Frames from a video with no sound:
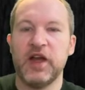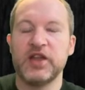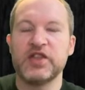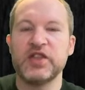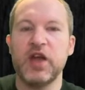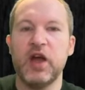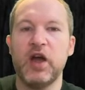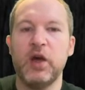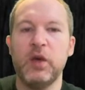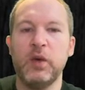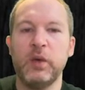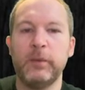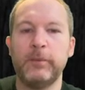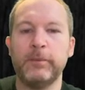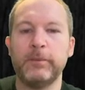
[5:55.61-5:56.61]

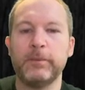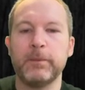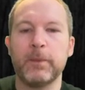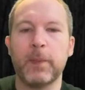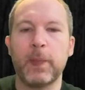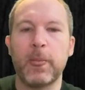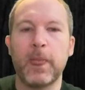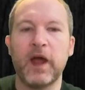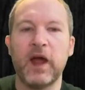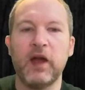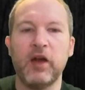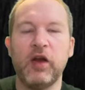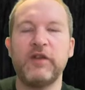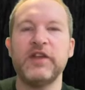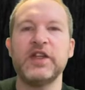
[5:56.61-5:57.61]
So, a
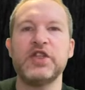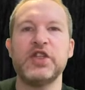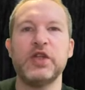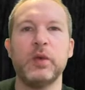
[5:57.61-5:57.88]
lot of this